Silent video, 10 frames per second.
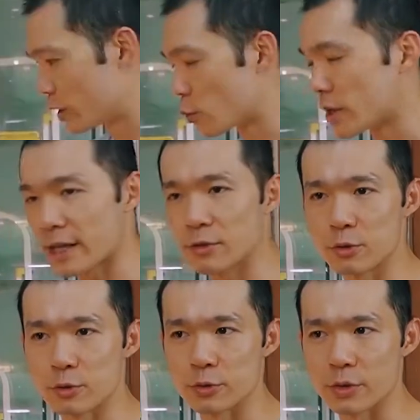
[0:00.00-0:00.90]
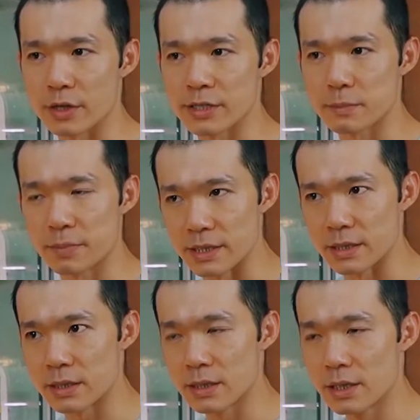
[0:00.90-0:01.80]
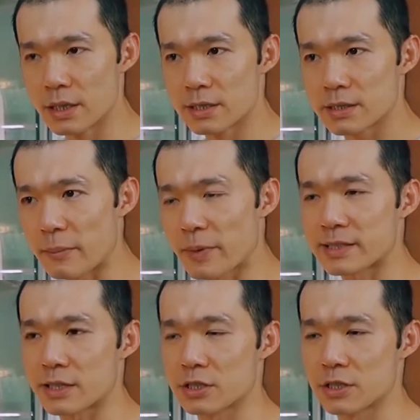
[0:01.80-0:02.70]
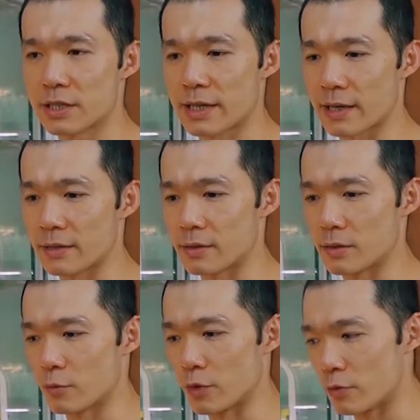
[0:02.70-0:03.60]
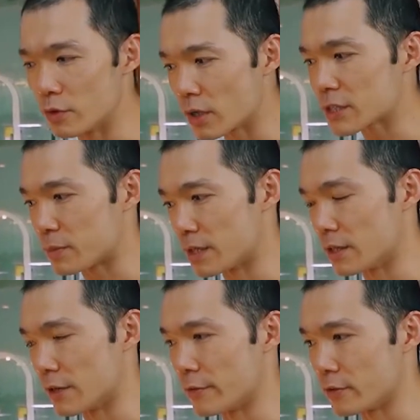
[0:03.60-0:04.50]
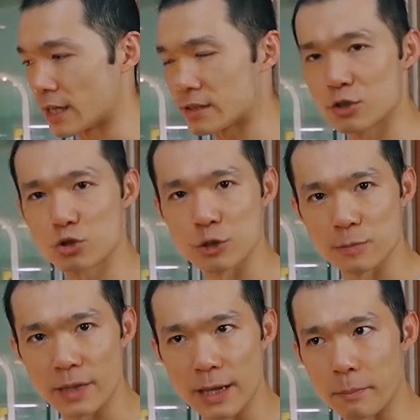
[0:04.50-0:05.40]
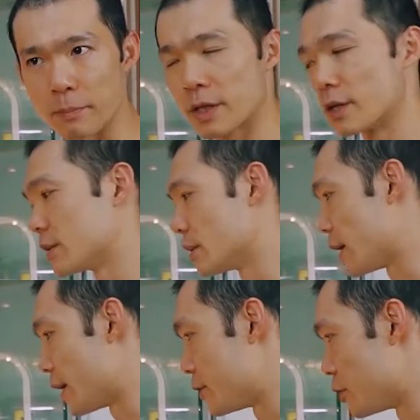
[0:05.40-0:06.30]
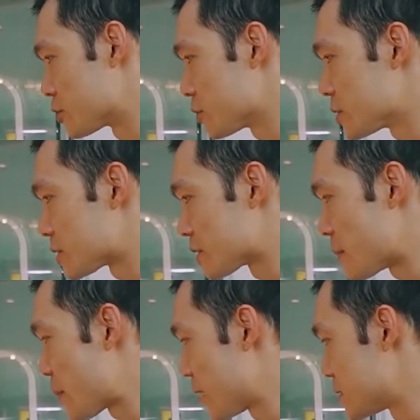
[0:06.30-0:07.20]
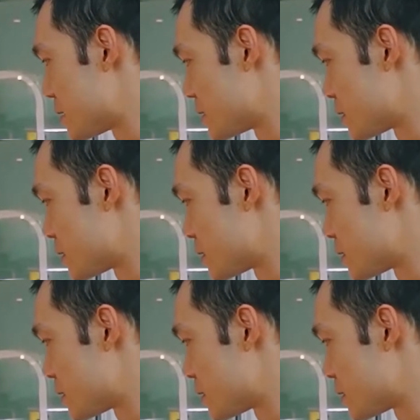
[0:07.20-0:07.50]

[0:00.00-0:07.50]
don't want them to split. Some plants actually will not split if you doesn't trim them. And also certain plants that